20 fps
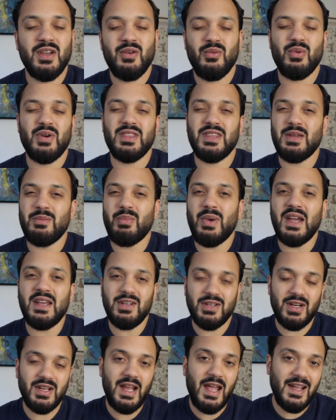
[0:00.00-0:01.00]
when they
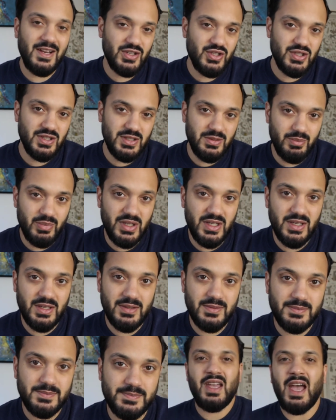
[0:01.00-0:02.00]
might not actually
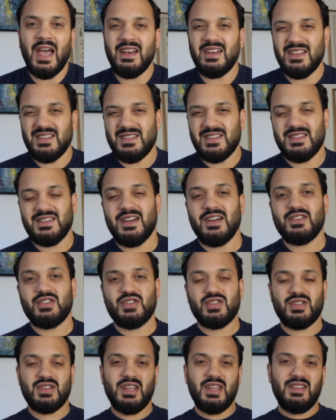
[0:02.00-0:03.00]
be. And as
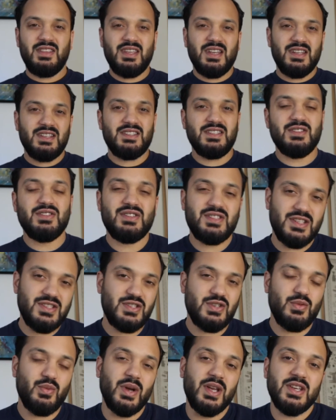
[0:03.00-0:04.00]
such, in the ideal
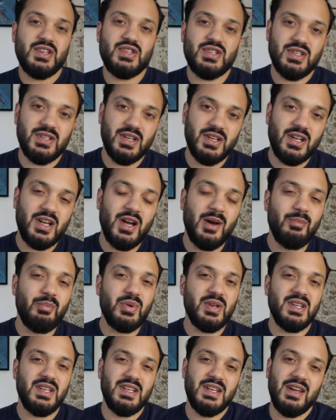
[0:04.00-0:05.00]
situation, a
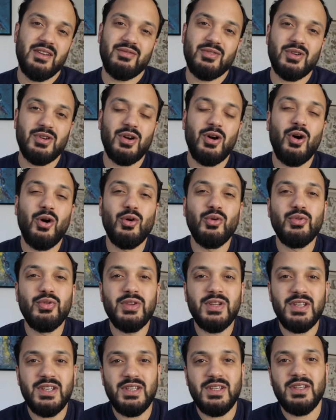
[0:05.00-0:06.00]
company never
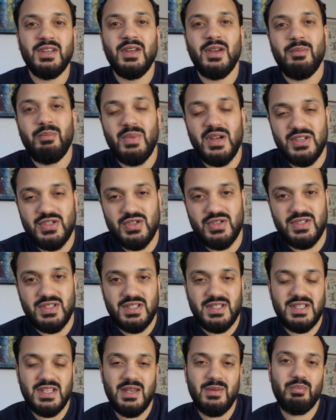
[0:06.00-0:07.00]
only measures
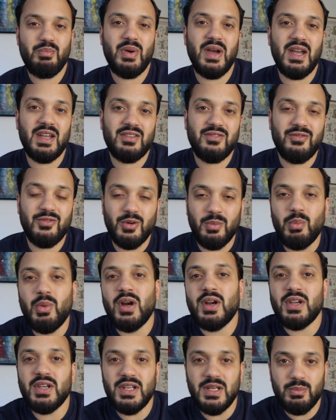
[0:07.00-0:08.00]
its impact for
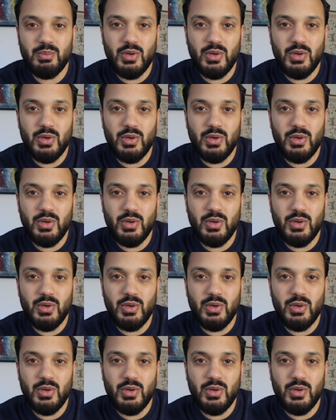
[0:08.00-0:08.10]
marketing